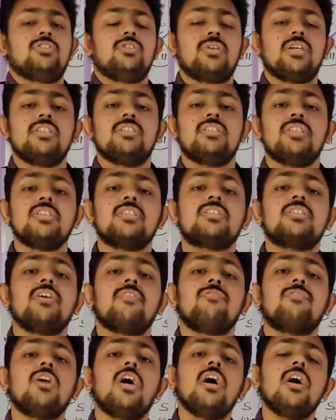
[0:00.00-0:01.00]
you can just
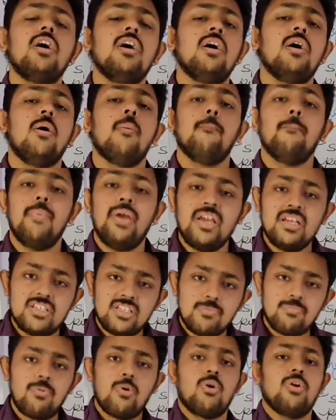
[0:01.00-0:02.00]
give the
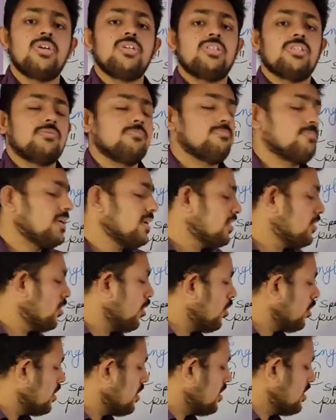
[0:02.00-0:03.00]
major points, but
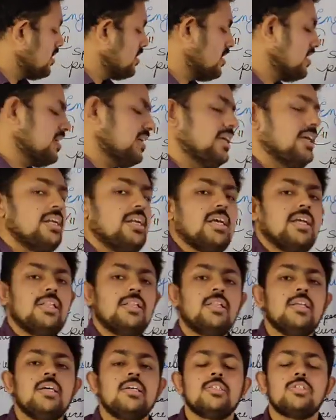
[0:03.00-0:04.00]
not the detail.